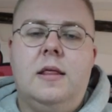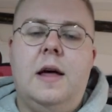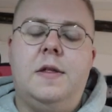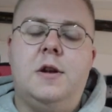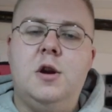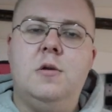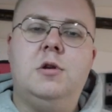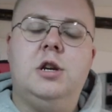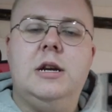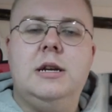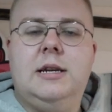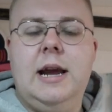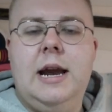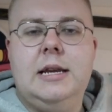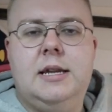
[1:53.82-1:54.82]
that the new G
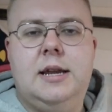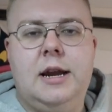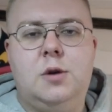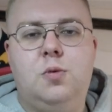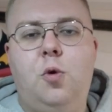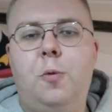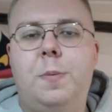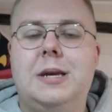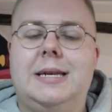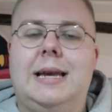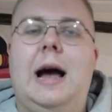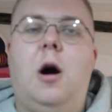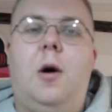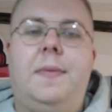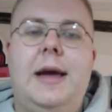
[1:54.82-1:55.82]
T eighty-six will be
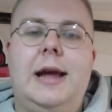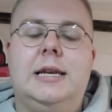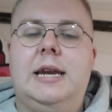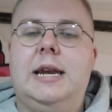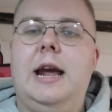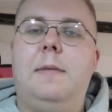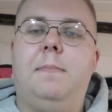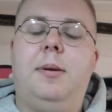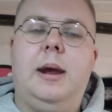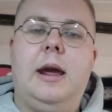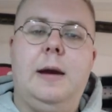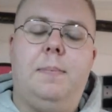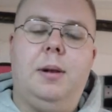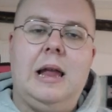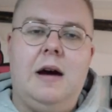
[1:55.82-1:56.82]
sat on their T M
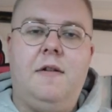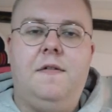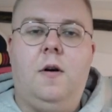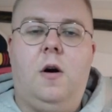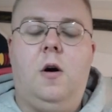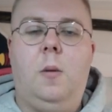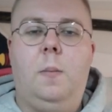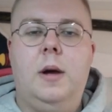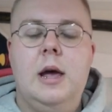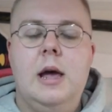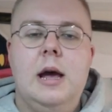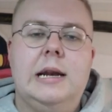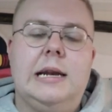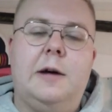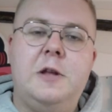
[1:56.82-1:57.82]
P A platform.
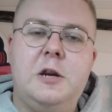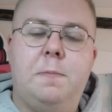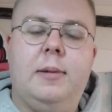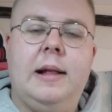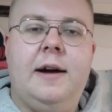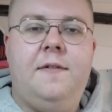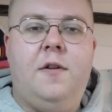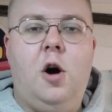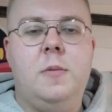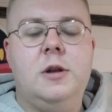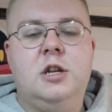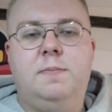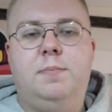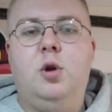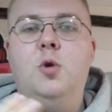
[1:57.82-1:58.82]
Now this platform
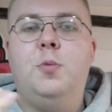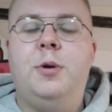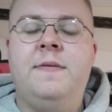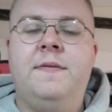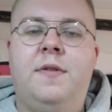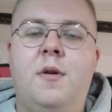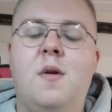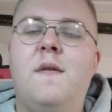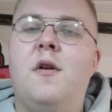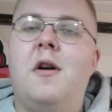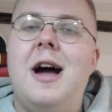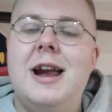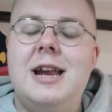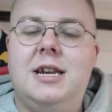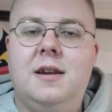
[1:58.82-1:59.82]
is a blueprint for a
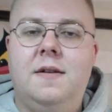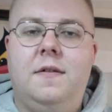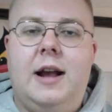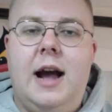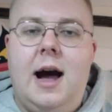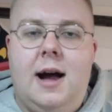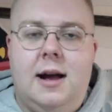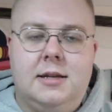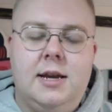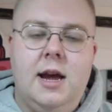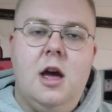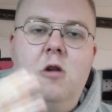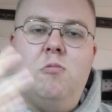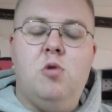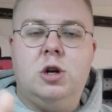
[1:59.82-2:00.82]
variety of cars,
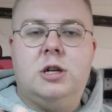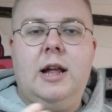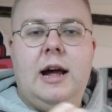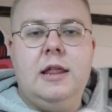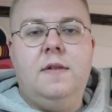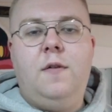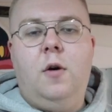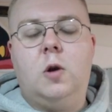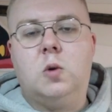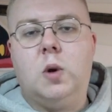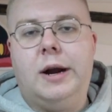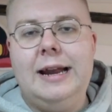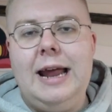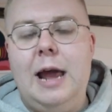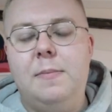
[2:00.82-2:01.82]
much like the
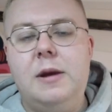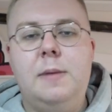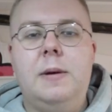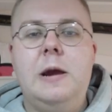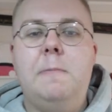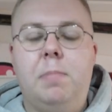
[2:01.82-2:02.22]
Volkswagen M E B